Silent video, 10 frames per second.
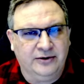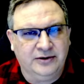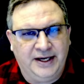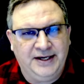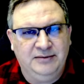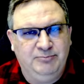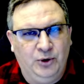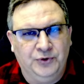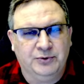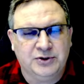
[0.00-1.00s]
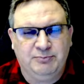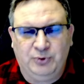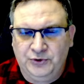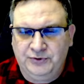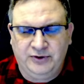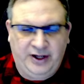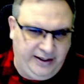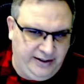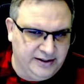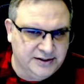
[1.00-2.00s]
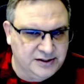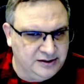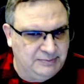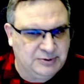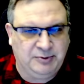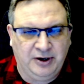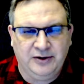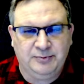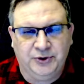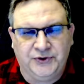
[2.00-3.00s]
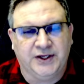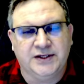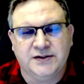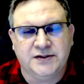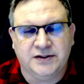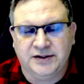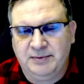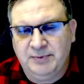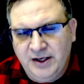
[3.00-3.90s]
a lightning bolt that was a bolt of lightning, a sleep spell that put things to sleep.